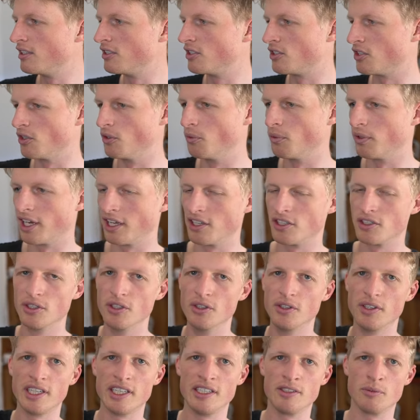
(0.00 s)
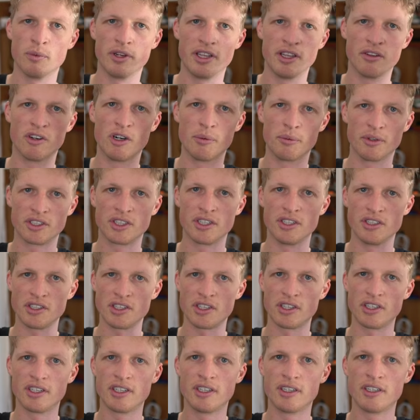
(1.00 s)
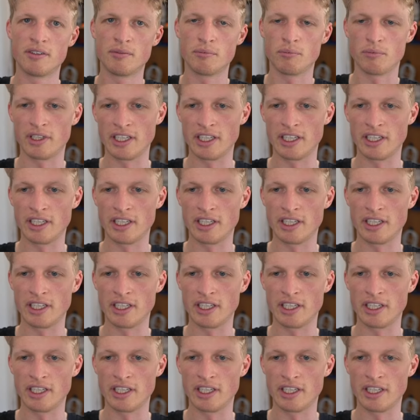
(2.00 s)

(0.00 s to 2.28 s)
So what I do is when the robot turns on,